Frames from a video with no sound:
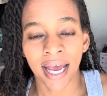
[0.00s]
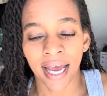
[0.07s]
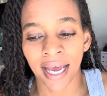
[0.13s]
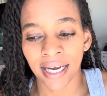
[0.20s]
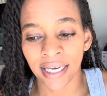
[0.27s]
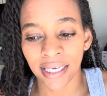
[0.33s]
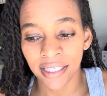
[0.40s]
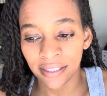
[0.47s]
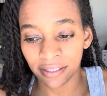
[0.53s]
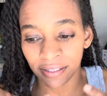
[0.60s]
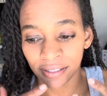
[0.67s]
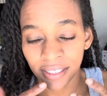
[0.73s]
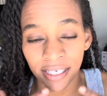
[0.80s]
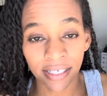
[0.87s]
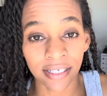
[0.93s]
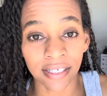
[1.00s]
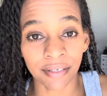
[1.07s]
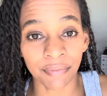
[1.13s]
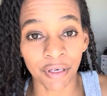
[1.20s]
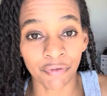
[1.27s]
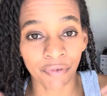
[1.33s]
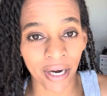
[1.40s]
And he listened to
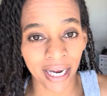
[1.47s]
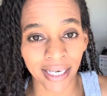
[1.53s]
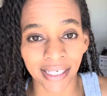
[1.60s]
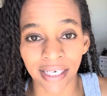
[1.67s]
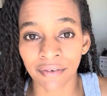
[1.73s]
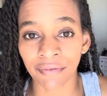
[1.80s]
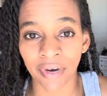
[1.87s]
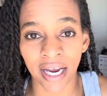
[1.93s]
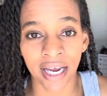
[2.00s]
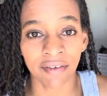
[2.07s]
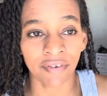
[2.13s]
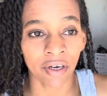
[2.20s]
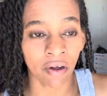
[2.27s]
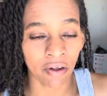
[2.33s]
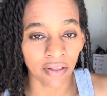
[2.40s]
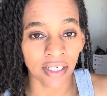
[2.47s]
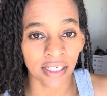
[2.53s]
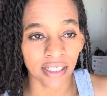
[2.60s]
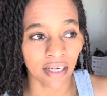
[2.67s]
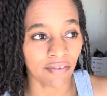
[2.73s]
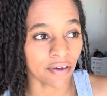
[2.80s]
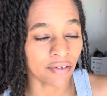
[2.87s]
me rant and rave and all this
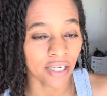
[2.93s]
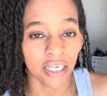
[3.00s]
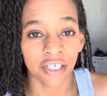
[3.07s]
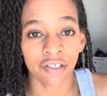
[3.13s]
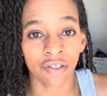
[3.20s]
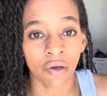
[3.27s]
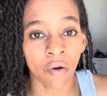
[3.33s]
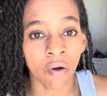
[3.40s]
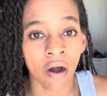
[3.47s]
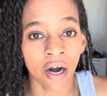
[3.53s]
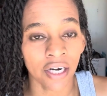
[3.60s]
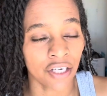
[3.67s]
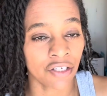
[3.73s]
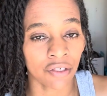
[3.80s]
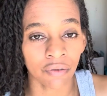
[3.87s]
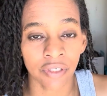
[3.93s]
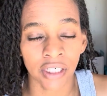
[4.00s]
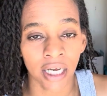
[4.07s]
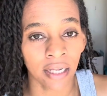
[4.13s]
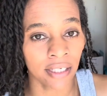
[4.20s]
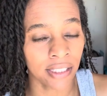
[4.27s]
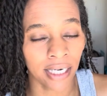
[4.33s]
stuff. I was like, it's so hard. It's so
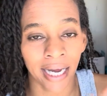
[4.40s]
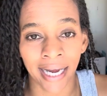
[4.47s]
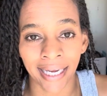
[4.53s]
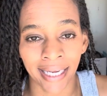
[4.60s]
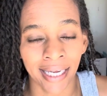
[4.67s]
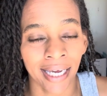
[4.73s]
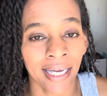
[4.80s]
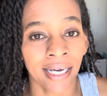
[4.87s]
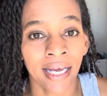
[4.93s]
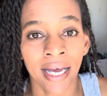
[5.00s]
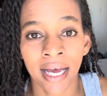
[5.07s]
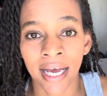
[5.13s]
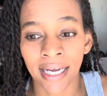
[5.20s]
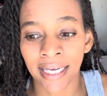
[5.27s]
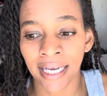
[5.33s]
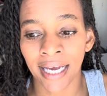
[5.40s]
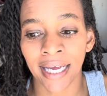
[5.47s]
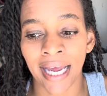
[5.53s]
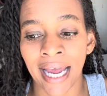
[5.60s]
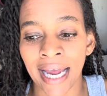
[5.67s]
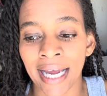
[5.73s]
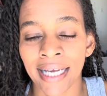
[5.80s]
challenging. I can't get
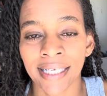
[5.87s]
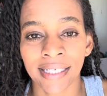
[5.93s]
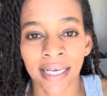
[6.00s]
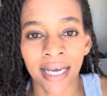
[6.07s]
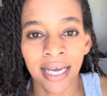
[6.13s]
A's.